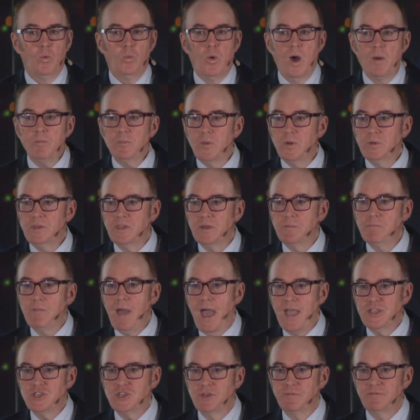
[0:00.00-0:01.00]
One would
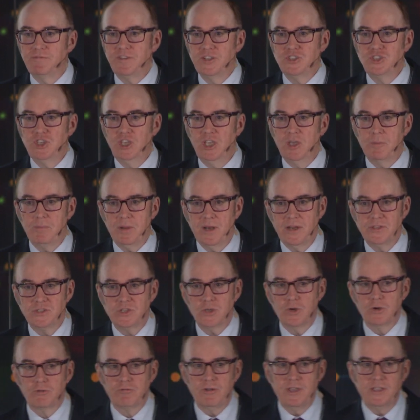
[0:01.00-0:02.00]
imagine for
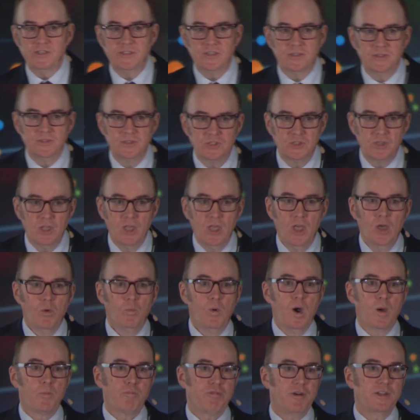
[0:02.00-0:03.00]
geopolitical reasons,
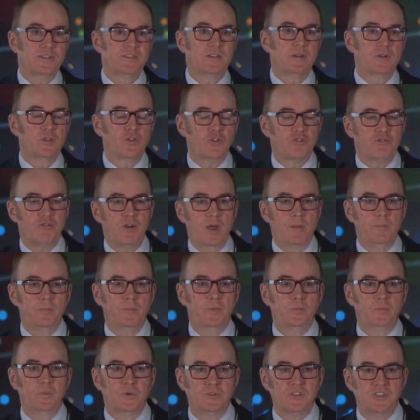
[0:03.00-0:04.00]
while President
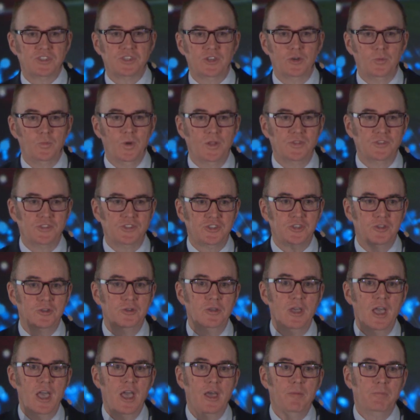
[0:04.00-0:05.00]
Trump will still want
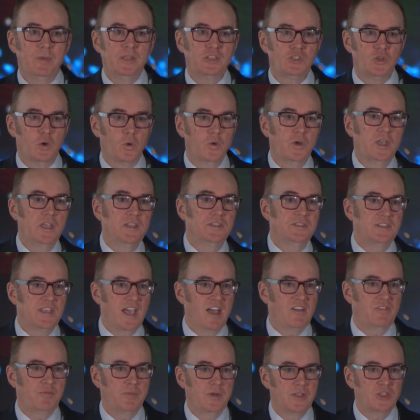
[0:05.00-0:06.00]
to be talking
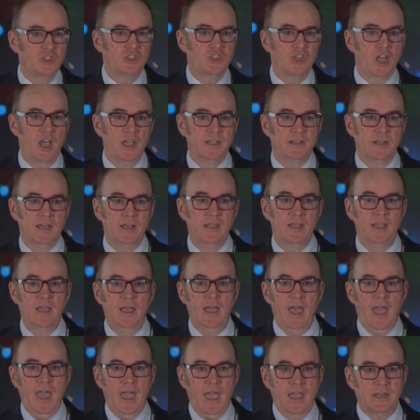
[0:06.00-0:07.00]
tough with China
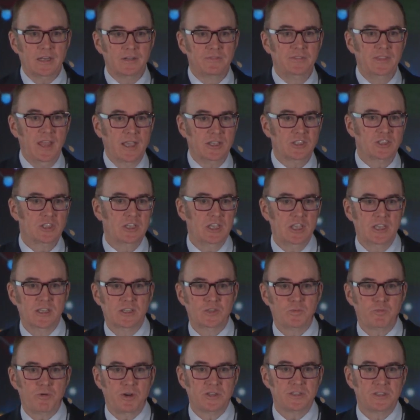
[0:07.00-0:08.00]
ahead of next
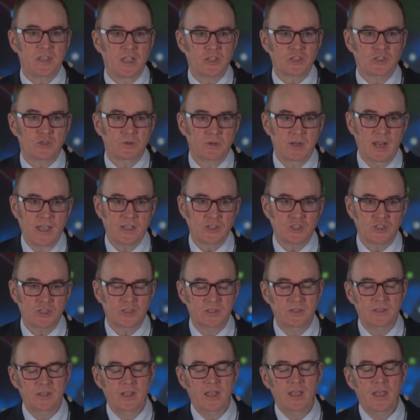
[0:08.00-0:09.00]
year's presidential
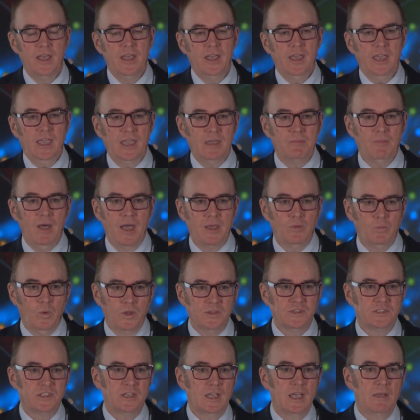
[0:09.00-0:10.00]
election, he might
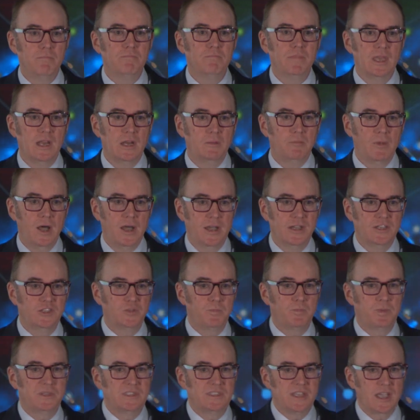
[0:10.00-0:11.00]
want to
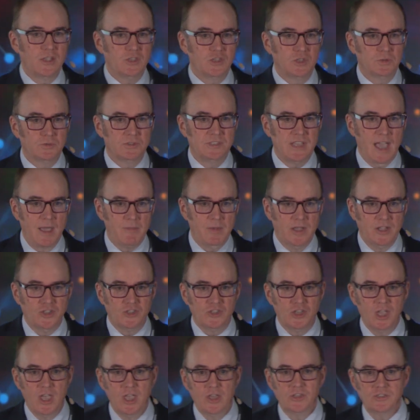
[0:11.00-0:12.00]
minimize potential
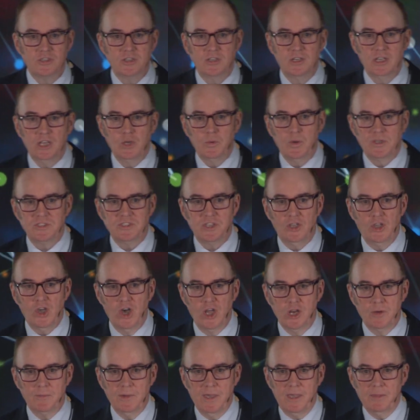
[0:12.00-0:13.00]
damage to the US
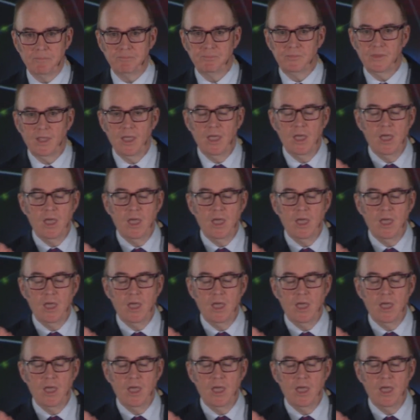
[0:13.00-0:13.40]
economy.